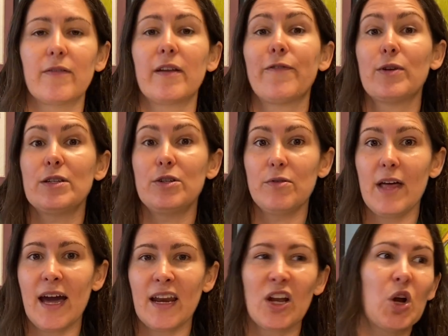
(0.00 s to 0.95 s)
And if we do
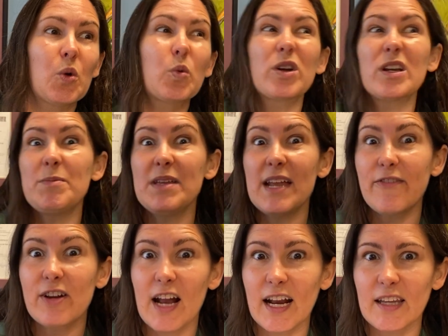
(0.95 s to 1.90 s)
that, we're going to meet
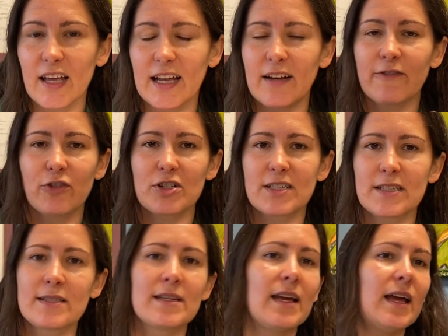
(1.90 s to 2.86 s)
every guideline
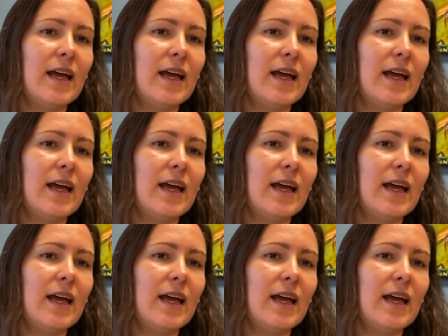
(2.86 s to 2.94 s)
versus